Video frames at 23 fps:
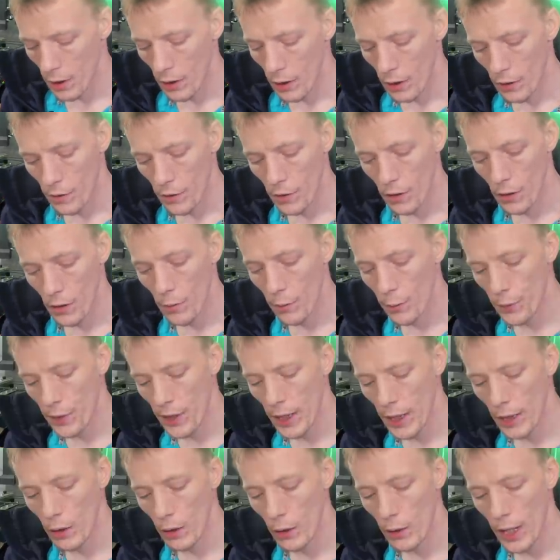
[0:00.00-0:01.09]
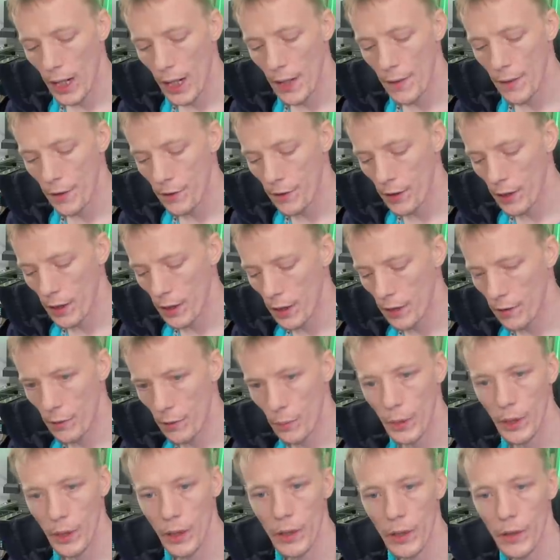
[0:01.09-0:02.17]
So if we take a look at the ticket
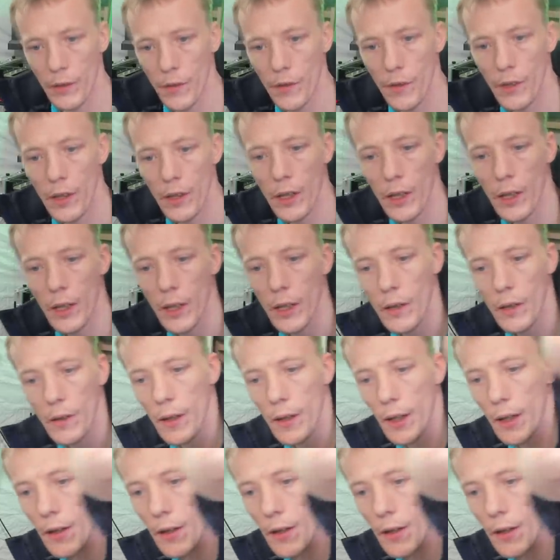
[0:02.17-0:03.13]
we can see that